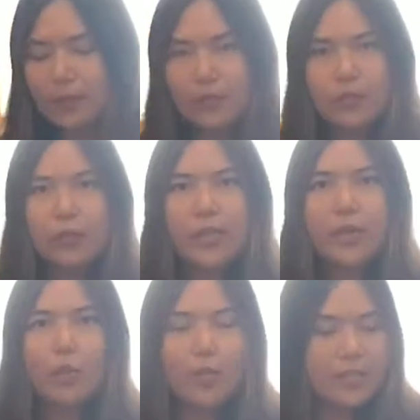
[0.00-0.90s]
So and
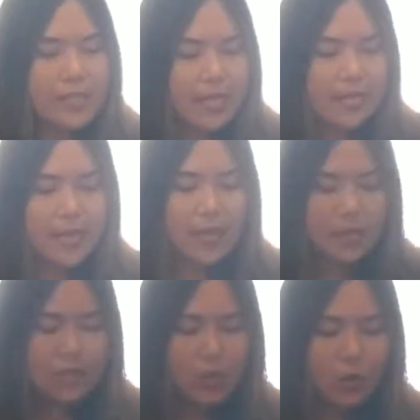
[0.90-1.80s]
then once that's
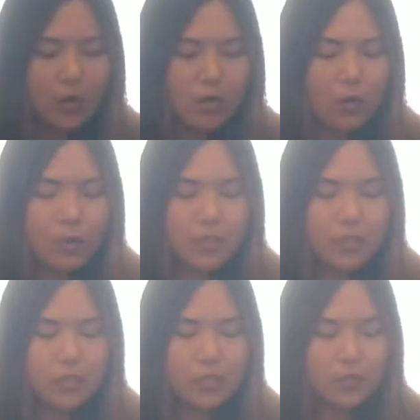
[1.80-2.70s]
done, you are going
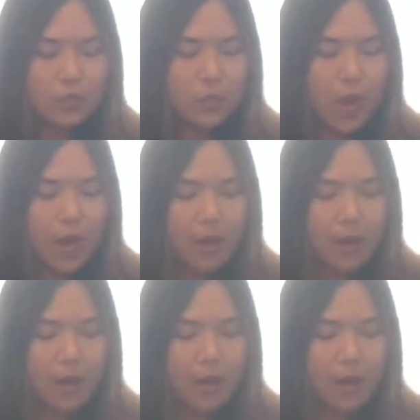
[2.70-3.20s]
to